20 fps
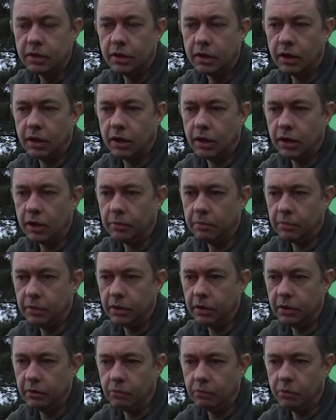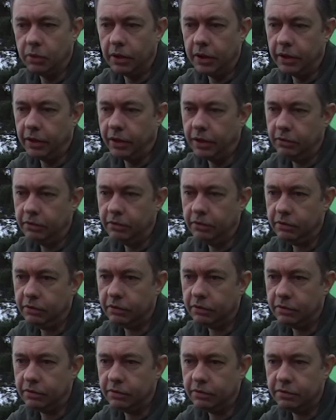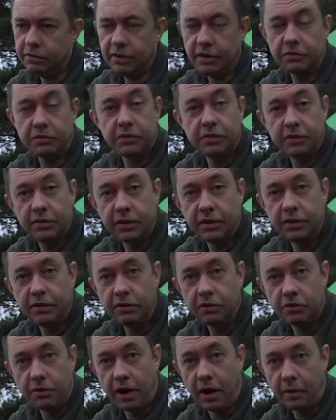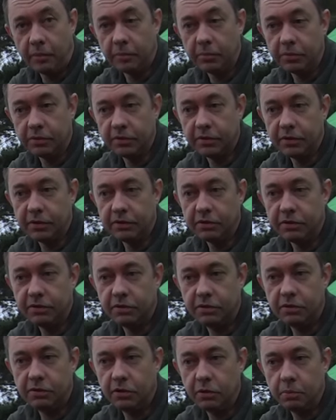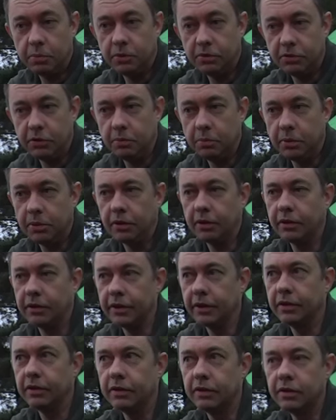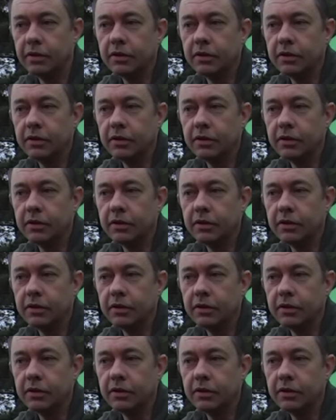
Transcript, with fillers: Um, it weighs 17 grams. It's super, super light.